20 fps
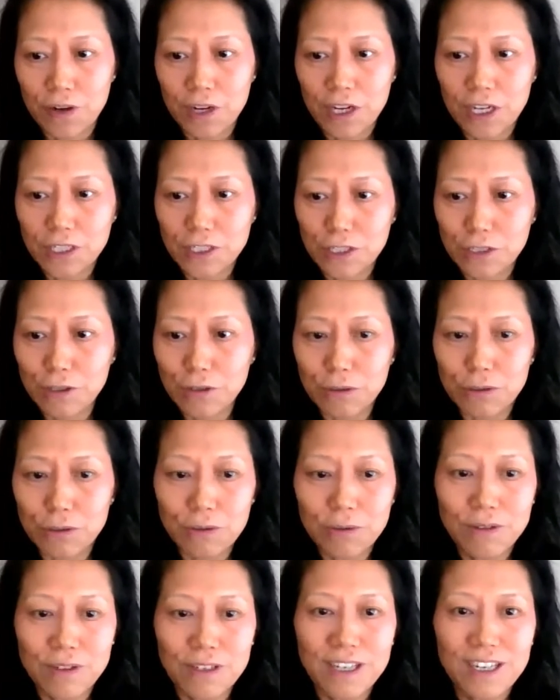
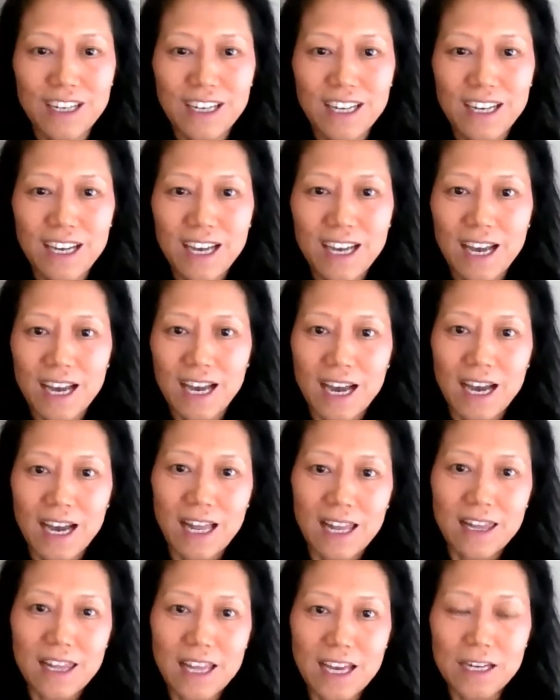ado,
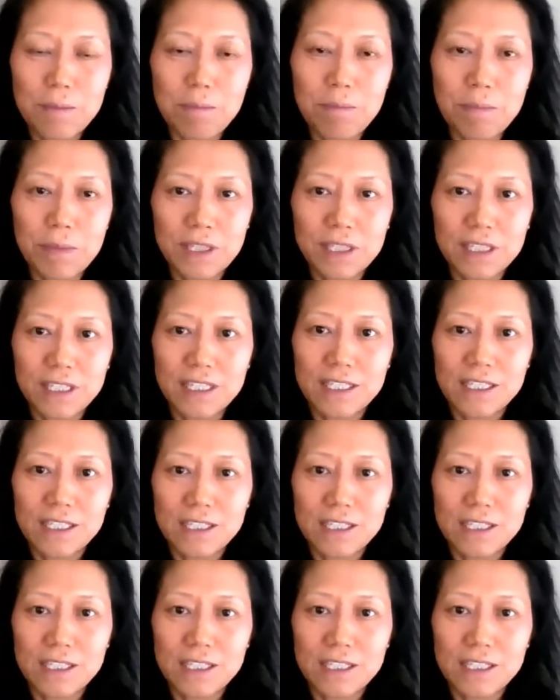let me